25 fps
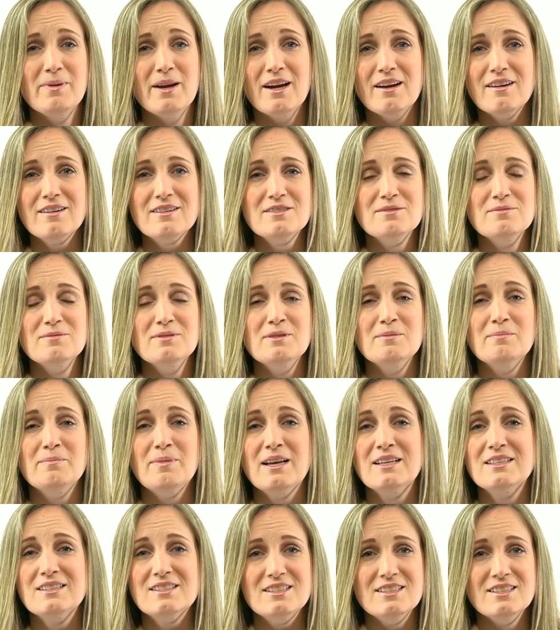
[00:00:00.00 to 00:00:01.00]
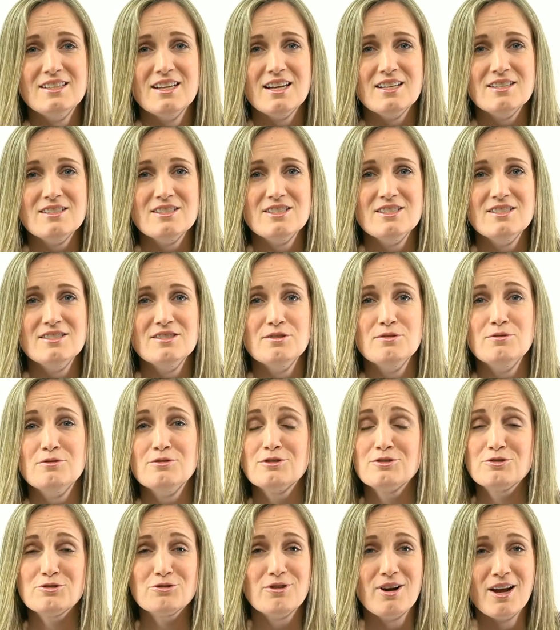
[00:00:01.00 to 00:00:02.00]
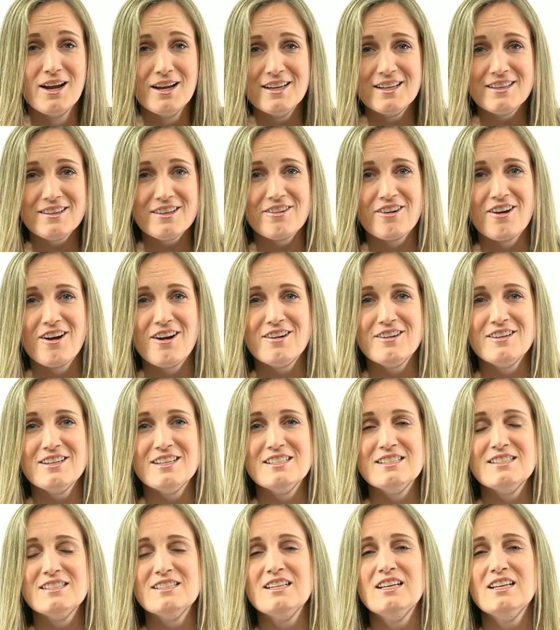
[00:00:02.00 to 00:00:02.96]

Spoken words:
parents with the best intentions who are trying their hardest,